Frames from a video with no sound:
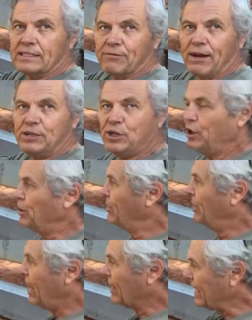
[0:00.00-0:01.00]
Because if I
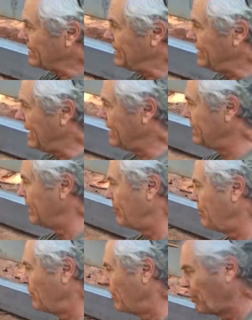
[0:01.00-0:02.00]
do, I'll get to the end and
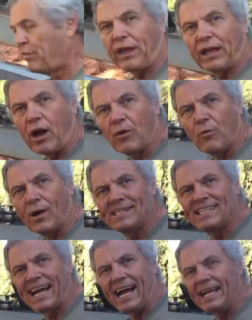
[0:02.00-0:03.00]
I'll be real thick on
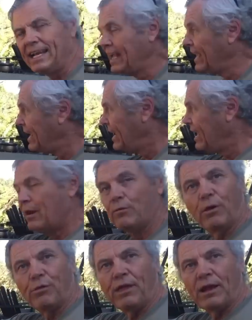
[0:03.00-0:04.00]
one side
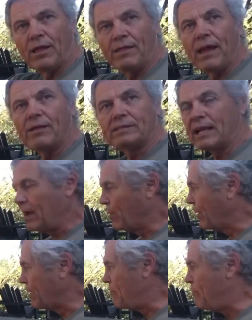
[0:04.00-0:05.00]
and real thin on the other side.
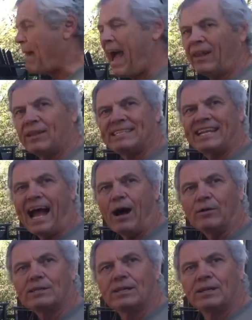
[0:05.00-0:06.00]
I want to balance
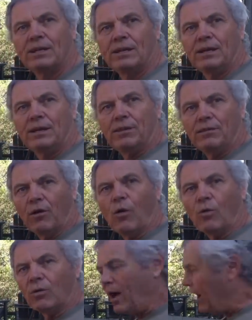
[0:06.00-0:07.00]
out the
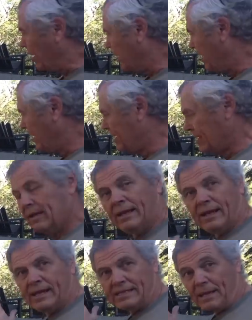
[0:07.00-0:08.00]
whole log.
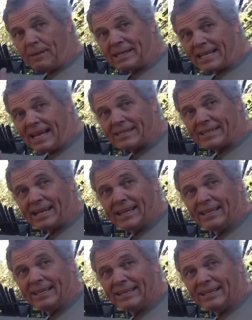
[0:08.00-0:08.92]
Does that make sense?